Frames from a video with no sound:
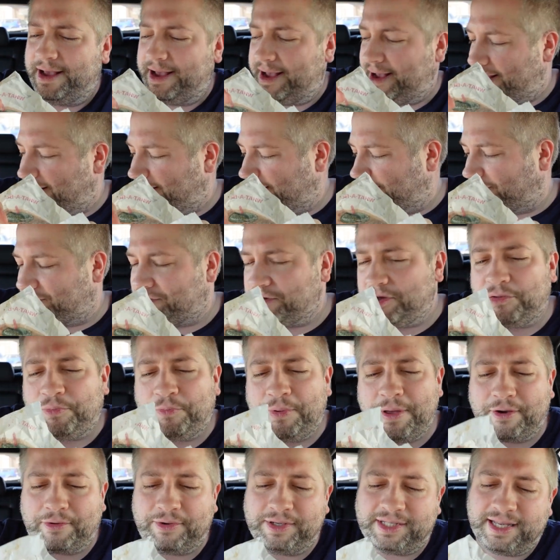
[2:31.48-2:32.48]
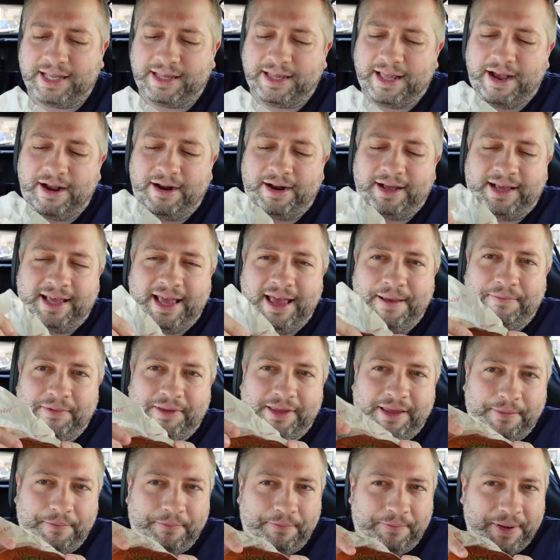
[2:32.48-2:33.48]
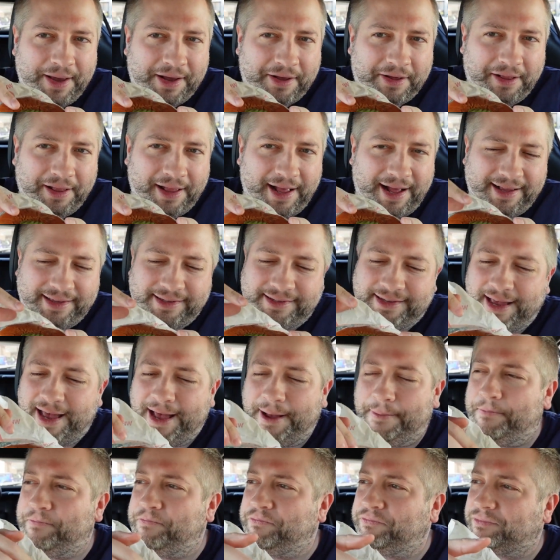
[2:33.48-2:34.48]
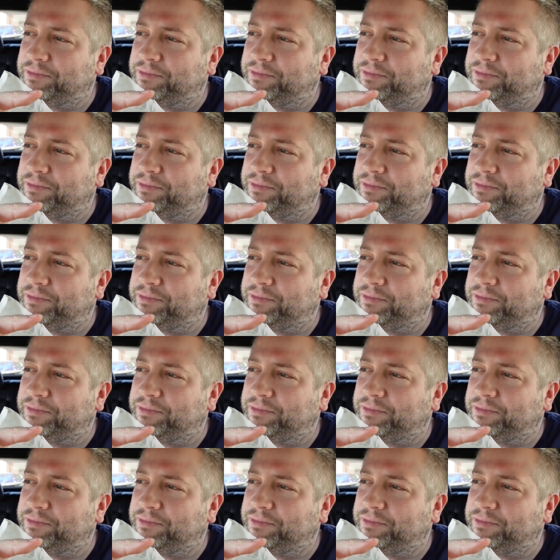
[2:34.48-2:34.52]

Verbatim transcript: And the toothpick was in there to keep the pickle on top.